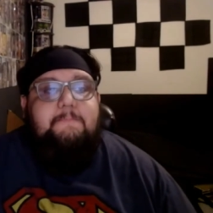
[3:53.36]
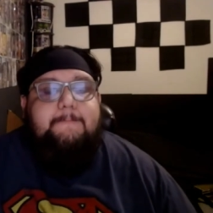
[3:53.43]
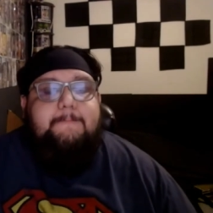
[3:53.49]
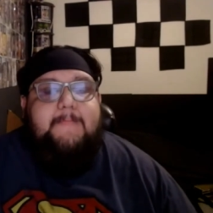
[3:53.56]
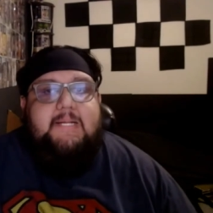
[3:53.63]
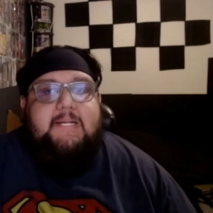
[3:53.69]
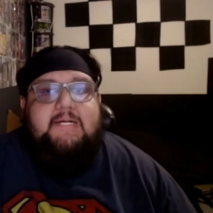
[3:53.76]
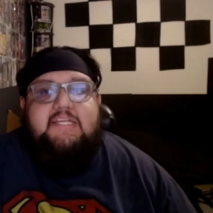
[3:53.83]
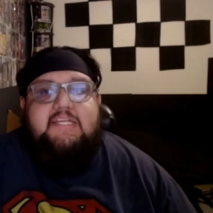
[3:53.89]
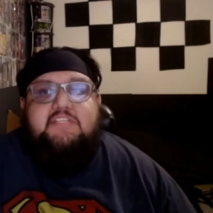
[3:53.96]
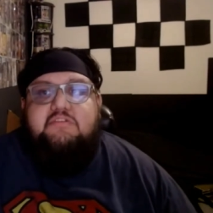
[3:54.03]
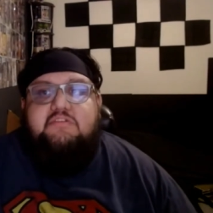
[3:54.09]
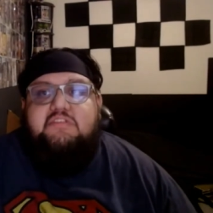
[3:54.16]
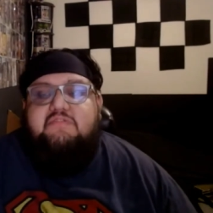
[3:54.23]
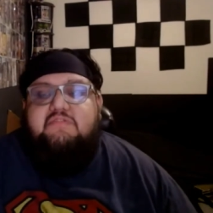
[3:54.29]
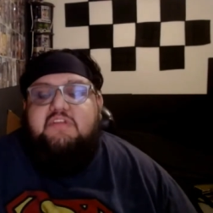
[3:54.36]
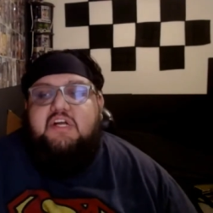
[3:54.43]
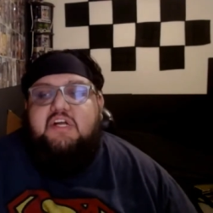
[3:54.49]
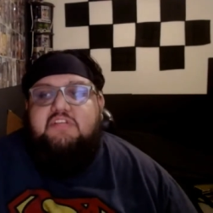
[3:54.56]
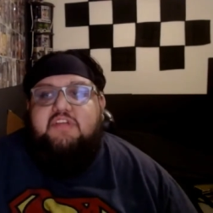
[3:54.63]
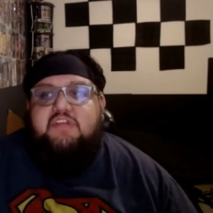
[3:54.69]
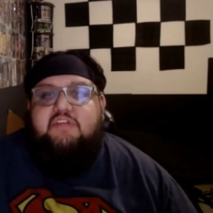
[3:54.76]
exclusivity
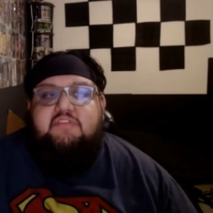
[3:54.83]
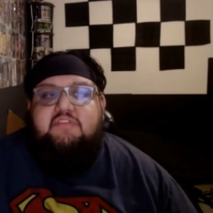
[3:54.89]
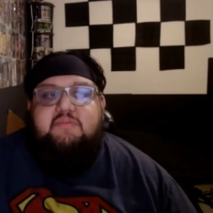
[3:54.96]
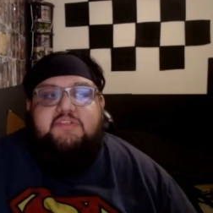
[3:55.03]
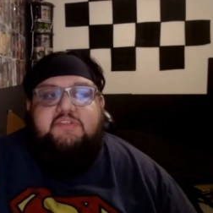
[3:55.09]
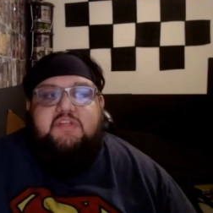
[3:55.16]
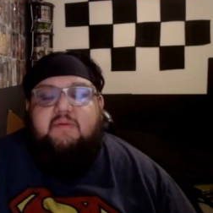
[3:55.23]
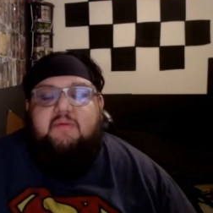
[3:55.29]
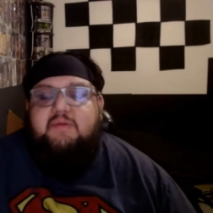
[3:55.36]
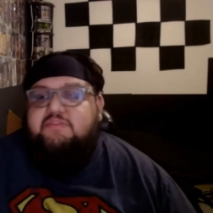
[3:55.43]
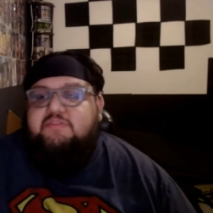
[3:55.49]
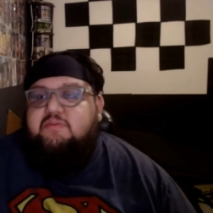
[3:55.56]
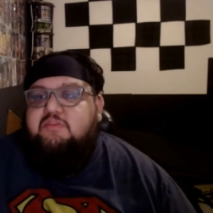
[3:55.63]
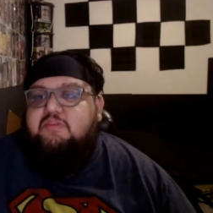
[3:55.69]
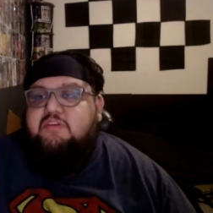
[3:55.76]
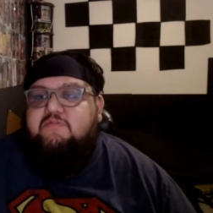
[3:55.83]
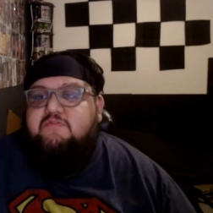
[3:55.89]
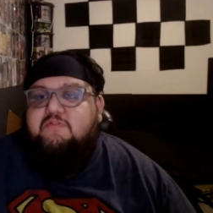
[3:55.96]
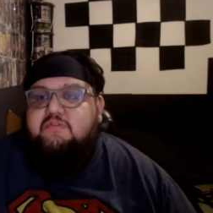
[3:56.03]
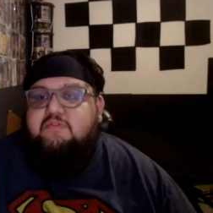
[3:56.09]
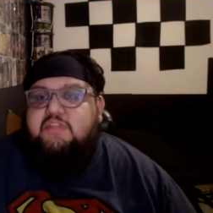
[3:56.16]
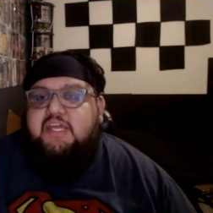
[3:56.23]
contract with Image Comics, so I'm looking
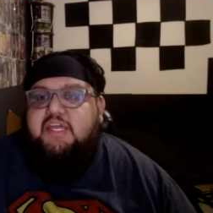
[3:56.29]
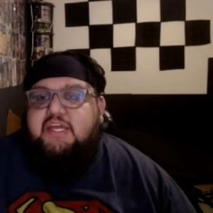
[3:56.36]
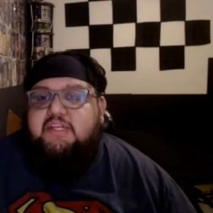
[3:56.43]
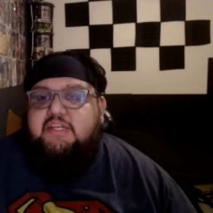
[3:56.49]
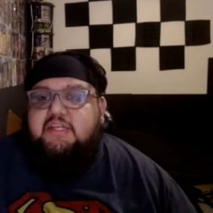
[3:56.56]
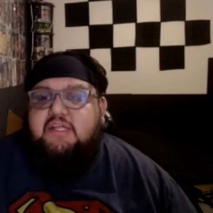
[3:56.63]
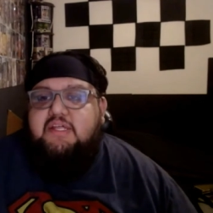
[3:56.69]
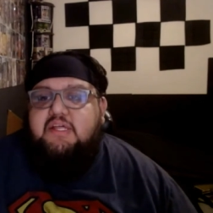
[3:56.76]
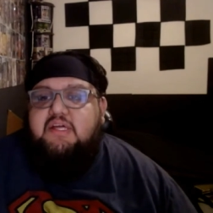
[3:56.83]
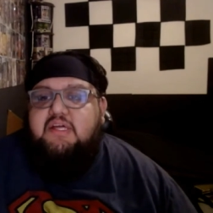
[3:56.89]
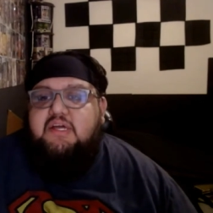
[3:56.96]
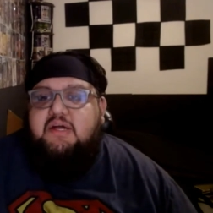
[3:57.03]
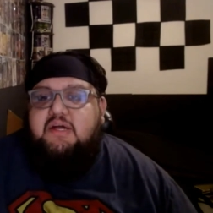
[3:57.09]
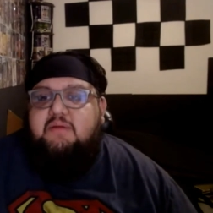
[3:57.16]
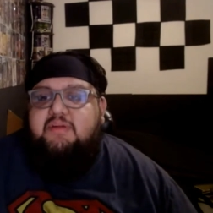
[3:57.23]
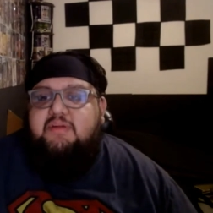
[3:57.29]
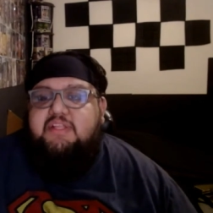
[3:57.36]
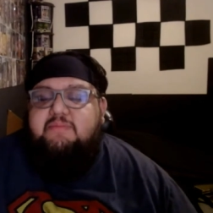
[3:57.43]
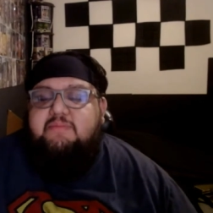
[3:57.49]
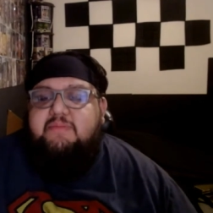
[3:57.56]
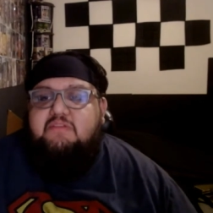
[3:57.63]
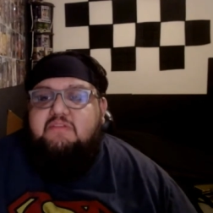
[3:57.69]
forward to that. But in
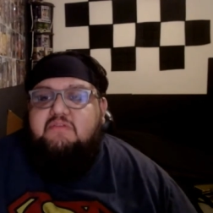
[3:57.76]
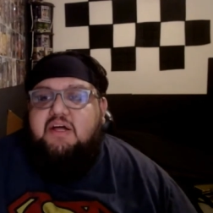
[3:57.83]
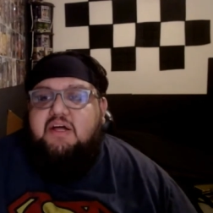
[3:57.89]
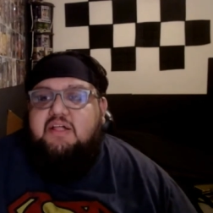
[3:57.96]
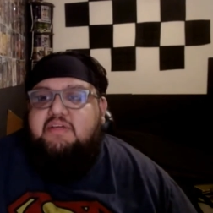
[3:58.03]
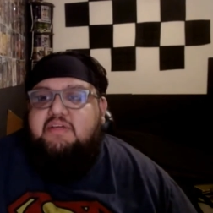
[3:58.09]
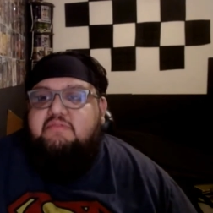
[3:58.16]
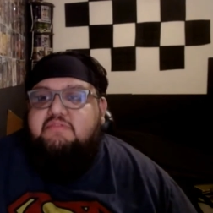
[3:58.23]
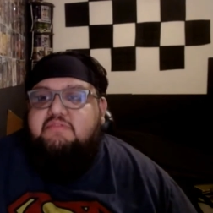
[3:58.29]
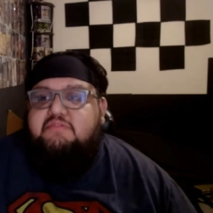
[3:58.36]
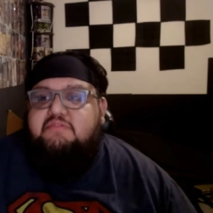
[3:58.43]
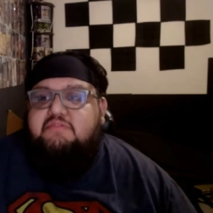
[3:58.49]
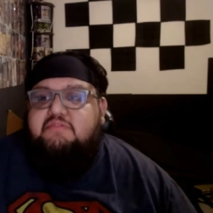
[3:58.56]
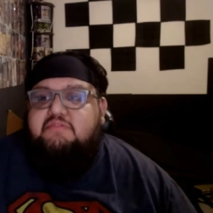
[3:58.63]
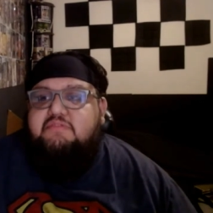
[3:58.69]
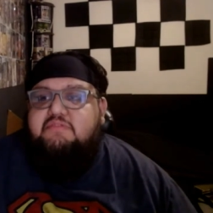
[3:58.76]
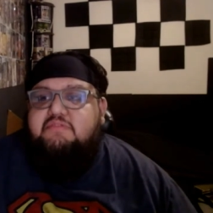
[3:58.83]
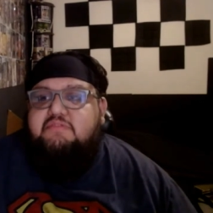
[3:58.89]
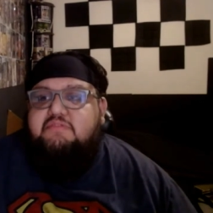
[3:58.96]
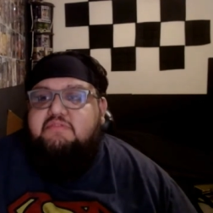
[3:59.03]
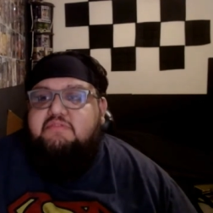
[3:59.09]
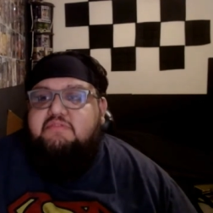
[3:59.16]
the meanwhile, it was nice to have
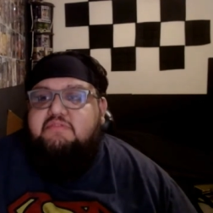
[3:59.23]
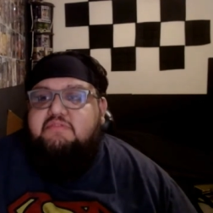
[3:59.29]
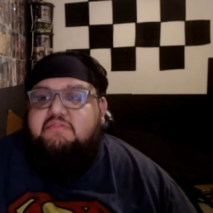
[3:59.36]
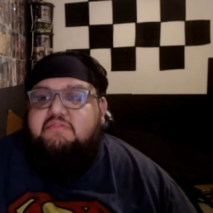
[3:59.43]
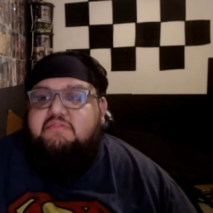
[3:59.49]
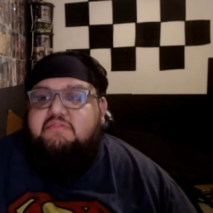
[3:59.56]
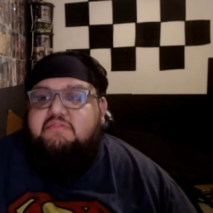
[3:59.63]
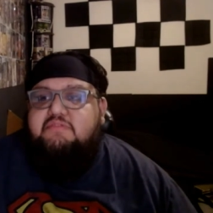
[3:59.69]
this little series,